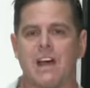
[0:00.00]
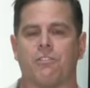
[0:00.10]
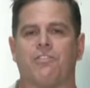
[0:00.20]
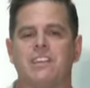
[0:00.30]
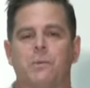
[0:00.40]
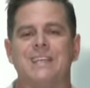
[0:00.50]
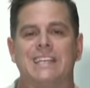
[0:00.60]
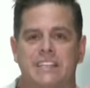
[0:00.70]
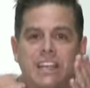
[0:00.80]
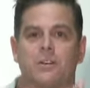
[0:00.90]
and other things, and
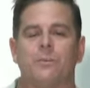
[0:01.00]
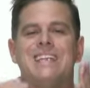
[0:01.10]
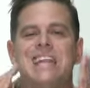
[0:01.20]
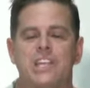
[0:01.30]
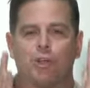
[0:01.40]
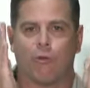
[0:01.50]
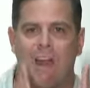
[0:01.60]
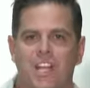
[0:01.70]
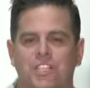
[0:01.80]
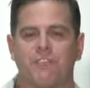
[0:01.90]
we need
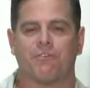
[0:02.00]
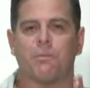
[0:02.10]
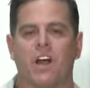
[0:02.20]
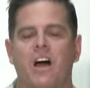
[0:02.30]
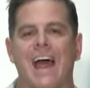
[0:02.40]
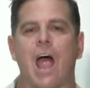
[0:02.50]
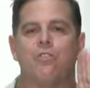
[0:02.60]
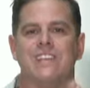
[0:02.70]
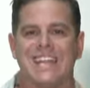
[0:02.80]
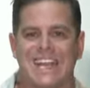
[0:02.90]
direction from God.
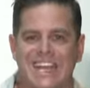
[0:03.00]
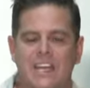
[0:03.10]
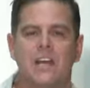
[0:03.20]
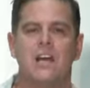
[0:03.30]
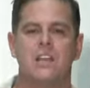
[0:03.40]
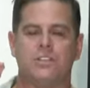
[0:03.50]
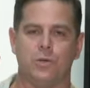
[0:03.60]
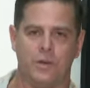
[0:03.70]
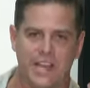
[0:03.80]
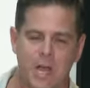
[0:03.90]
Our need
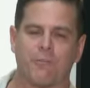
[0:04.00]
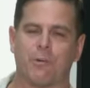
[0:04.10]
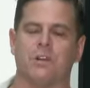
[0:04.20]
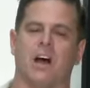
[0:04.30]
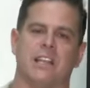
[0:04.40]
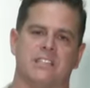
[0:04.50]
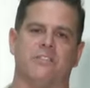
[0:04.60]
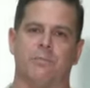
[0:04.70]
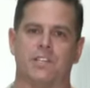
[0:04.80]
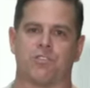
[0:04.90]
to hear from God has
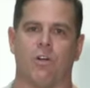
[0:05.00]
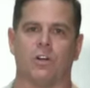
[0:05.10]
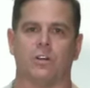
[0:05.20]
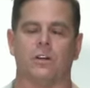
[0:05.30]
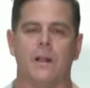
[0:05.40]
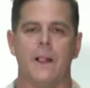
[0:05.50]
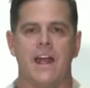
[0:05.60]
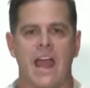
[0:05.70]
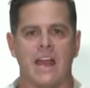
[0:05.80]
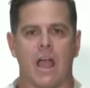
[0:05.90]
never been stronger,
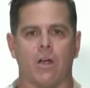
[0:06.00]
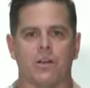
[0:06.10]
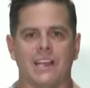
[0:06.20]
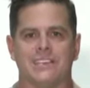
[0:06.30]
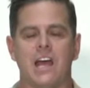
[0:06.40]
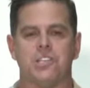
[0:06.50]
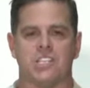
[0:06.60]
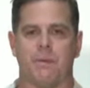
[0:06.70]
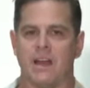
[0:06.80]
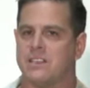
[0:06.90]
and our
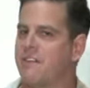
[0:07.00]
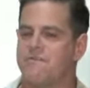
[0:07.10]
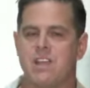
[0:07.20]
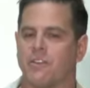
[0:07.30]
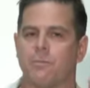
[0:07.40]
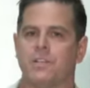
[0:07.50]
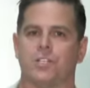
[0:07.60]
attention spans have never been